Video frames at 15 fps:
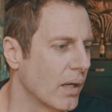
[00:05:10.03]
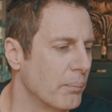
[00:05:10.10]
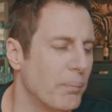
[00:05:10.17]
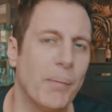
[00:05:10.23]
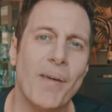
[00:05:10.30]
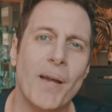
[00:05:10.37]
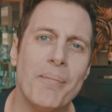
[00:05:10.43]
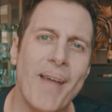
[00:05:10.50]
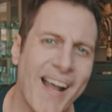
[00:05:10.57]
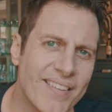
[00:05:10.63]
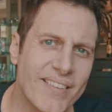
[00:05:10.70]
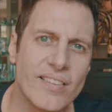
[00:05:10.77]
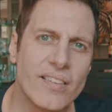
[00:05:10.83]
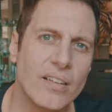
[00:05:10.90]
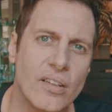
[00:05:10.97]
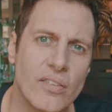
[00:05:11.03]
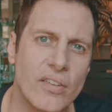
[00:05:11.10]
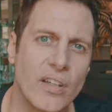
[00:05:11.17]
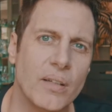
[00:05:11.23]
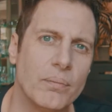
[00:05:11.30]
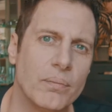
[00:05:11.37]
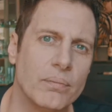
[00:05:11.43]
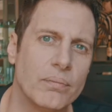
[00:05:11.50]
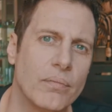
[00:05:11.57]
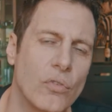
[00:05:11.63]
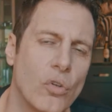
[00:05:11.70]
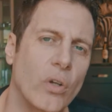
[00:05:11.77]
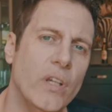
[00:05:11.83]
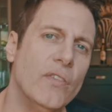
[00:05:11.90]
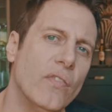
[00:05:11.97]
But my mass is still the same.
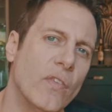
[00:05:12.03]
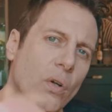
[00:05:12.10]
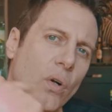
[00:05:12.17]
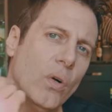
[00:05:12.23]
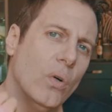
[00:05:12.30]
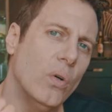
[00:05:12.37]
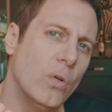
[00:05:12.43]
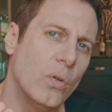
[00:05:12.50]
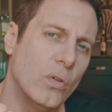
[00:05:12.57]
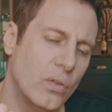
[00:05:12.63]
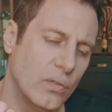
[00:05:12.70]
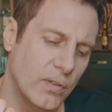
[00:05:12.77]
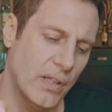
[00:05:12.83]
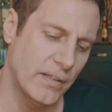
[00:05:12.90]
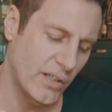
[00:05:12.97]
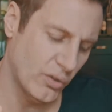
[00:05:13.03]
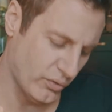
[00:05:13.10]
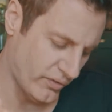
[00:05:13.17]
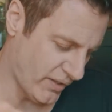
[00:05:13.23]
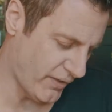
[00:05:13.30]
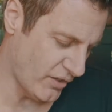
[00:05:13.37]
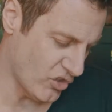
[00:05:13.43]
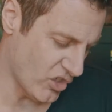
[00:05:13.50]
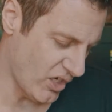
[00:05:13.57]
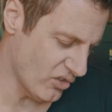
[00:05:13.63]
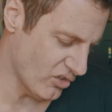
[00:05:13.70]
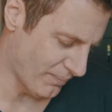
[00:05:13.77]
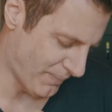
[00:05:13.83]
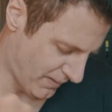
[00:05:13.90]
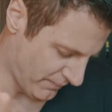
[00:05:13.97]
So even though there was nothing
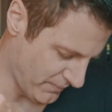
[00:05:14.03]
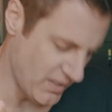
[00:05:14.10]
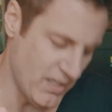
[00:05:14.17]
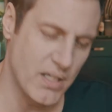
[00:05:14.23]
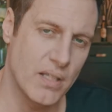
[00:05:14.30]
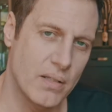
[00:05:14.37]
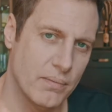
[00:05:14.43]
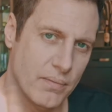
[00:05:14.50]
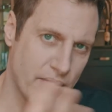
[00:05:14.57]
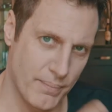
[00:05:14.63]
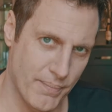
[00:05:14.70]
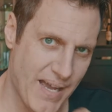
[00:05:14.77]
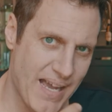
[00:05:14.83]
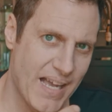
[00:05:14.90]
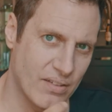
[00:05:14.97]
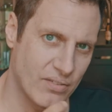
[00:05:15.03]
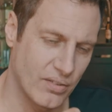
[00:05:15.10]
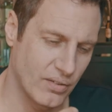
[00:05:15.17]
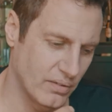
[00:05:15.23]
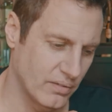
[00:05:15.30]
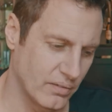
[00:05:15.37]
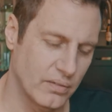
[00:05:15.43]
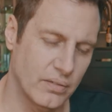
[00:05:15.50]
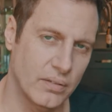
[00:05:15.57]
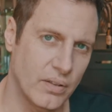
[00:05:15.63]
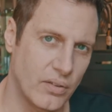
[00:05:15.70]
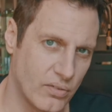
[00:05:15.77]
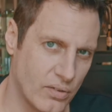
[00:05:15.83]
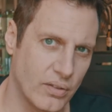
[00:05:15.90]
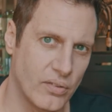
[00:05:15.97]
changed about me, the mass
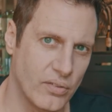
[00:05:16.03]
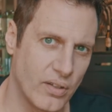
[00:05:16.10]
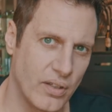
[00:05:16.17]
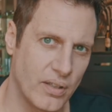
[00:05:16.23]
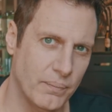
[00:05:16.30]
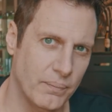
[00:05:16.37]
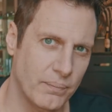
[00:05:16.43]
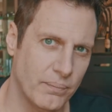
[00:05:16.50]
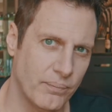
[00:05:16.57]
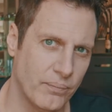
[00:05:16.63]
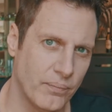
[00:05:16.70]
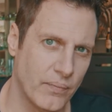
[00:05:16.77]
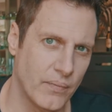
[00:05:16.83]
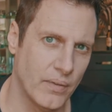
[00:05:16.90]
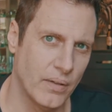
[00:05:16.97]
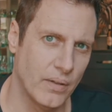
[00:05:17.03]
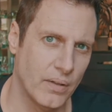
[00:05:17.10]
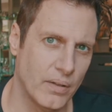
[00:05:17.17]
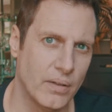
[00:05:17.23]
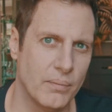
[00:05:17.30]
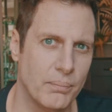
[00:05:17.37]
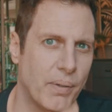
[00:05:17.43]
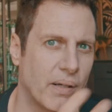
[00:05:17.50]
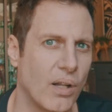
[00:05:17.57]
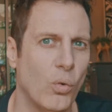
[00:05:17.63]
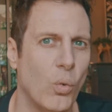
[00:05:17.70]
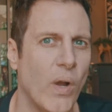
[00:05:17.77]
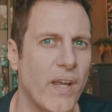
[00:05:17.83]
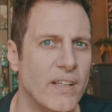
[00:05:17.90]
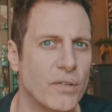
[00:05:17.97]
is still the same, but
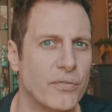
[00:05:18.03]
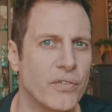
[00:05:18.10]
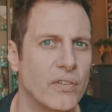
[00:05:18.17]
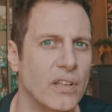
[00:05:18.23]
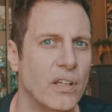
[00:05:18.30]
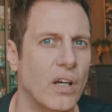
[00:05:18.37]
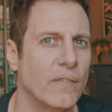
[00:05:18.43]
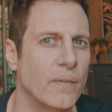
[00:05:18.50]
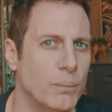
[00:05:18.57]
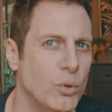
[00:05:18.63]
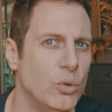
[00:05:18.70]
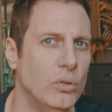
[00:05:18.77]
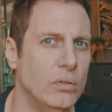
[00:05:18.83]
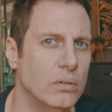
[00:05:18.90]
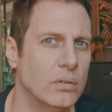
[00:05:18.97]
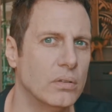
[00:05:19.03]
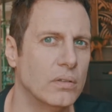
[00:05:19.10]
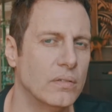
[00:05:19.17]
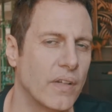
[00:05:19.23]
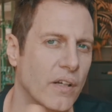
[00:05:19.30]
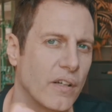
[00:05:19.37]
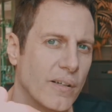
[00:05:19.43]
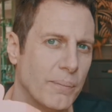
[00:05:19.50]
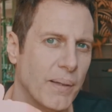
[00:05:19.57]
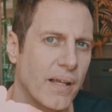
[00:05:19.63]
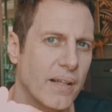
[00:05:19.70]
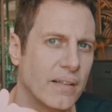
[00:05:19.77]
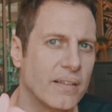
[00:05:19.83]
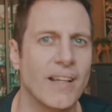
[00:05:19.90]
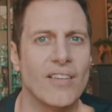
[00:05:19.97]
I'll weigh differently on the moon than on the
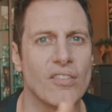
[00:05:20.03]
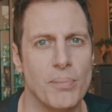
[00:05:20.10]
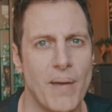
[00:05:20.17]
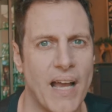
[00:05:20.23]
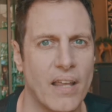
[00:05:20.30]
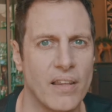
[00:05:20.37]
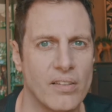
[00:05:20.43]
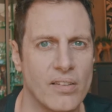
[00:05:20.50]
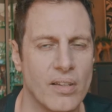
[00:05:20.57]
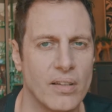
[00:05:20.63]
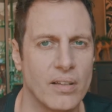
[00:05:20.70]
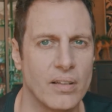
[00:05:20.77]
planet. That's mass.